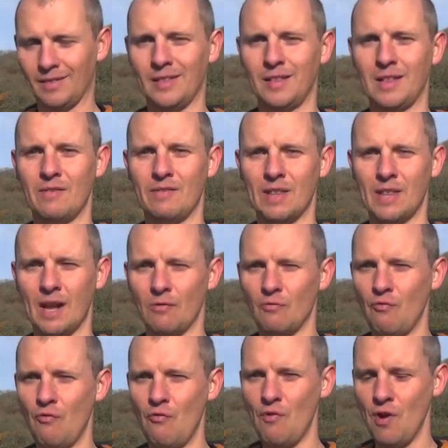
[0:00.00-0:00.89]
Love it, that
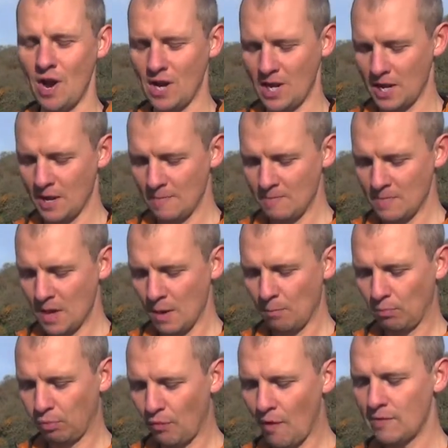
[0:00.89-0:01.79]
really
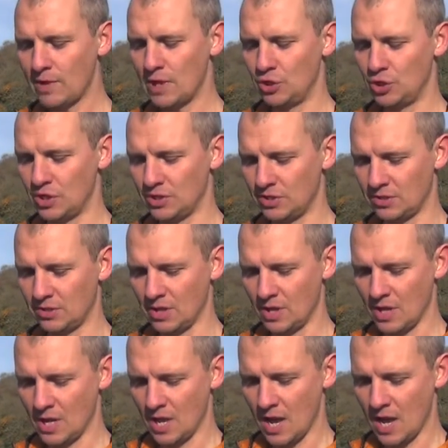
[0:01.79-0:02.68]
privileges
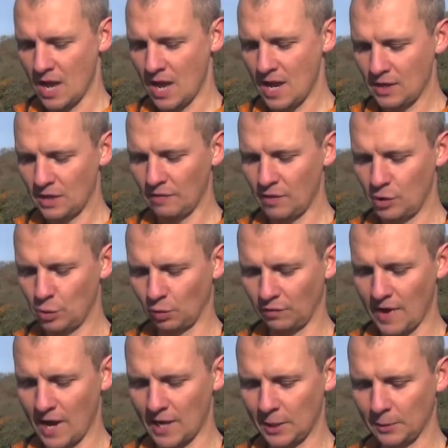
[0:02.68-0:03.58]

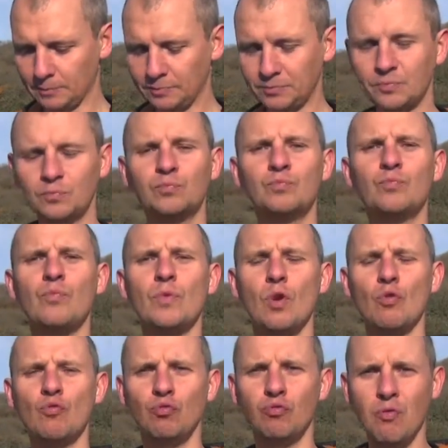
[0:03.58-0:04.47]
individual value.
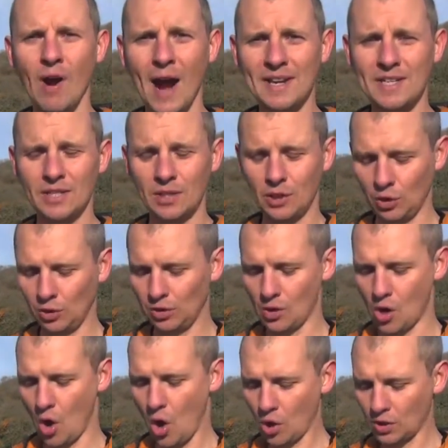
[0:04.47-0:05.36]

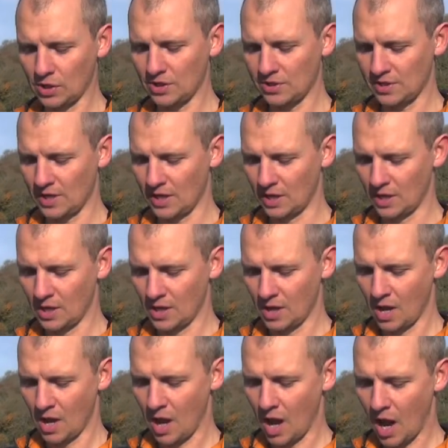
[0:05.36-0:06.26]
Radical honesty.
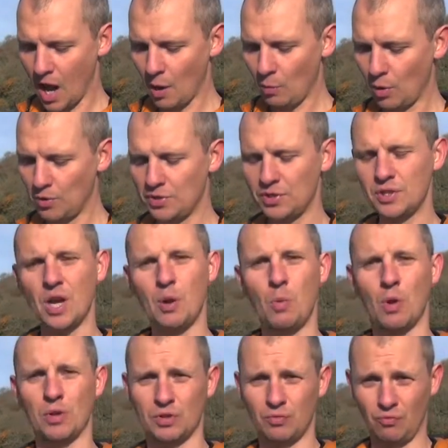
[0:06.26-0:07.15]
I want to know
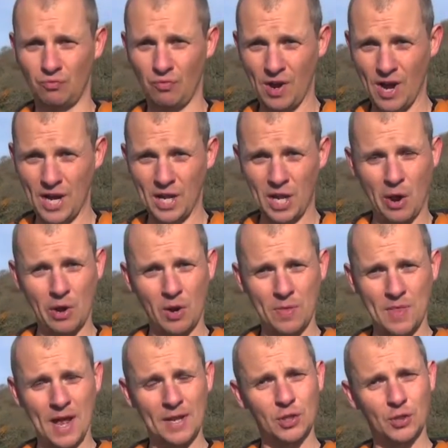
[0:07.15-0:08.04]
what's really going
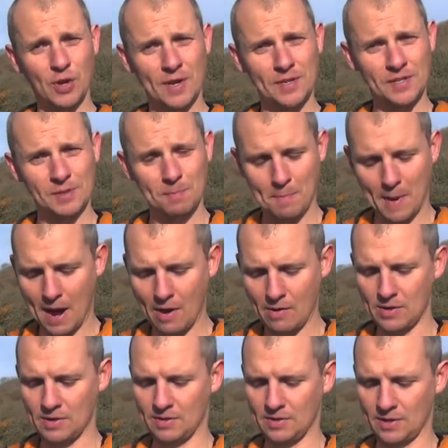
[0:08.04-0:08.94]
on, that
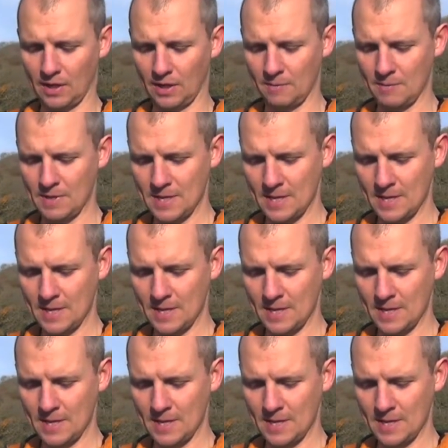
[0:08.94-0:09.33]
transparency.